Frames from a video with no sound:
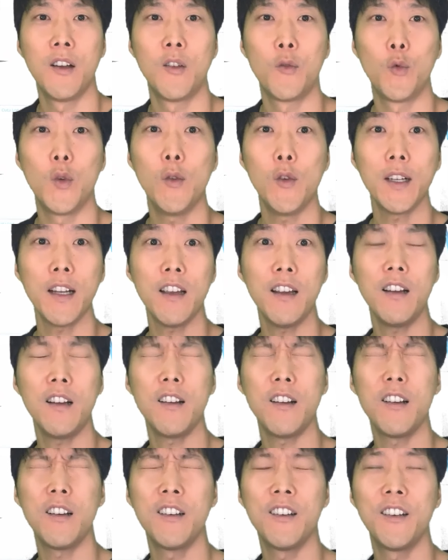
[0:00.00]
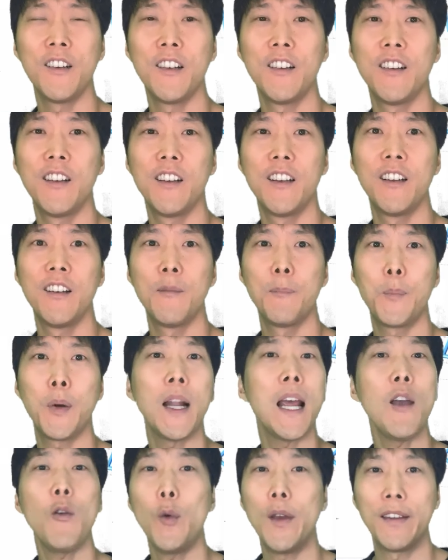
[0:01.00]
we wanna
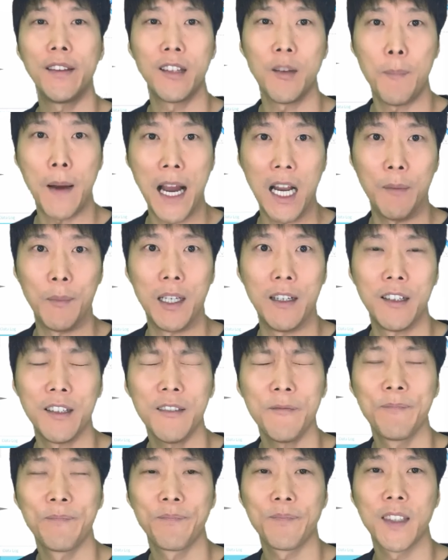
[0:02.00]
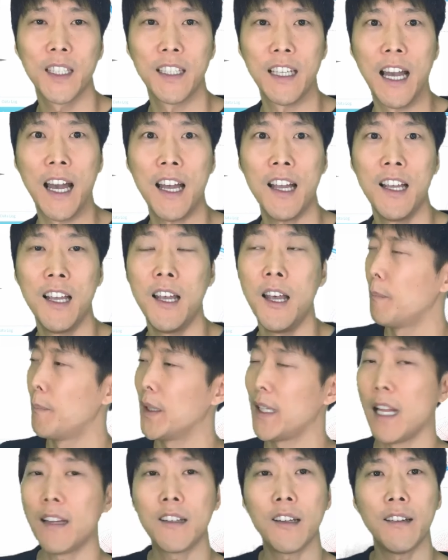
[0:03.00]
play with the parameter. Yeah,
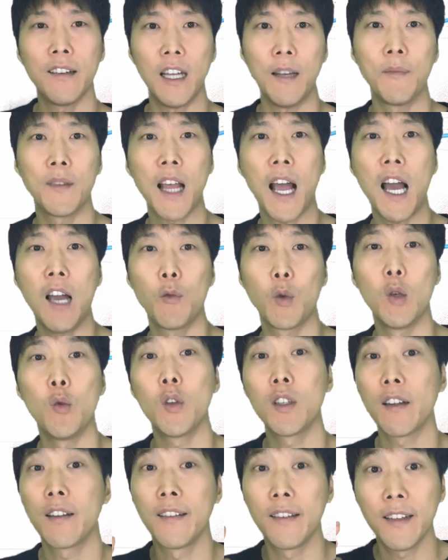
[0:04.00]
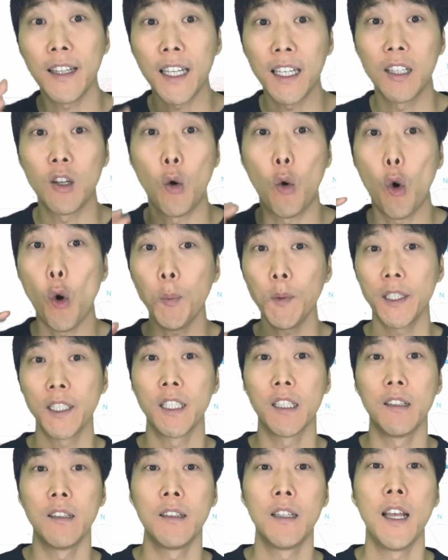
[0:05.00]
but at the same time we want to see the
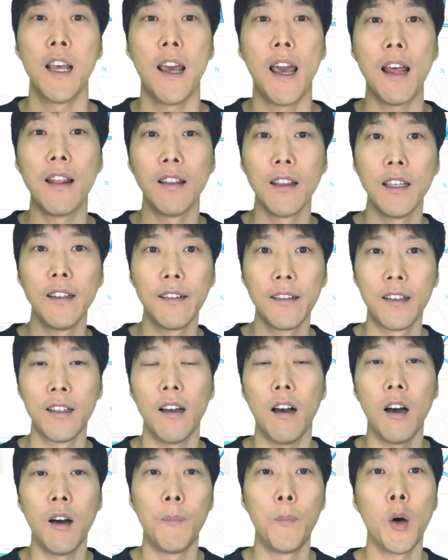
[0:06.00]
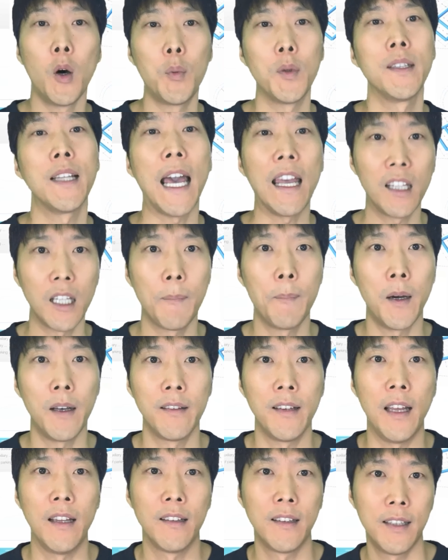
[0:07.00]
option and list above
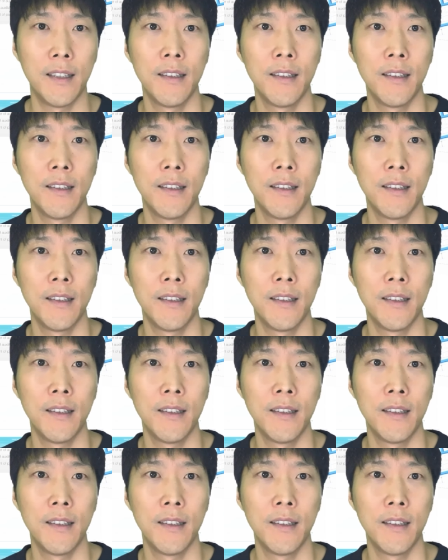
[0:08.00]
90%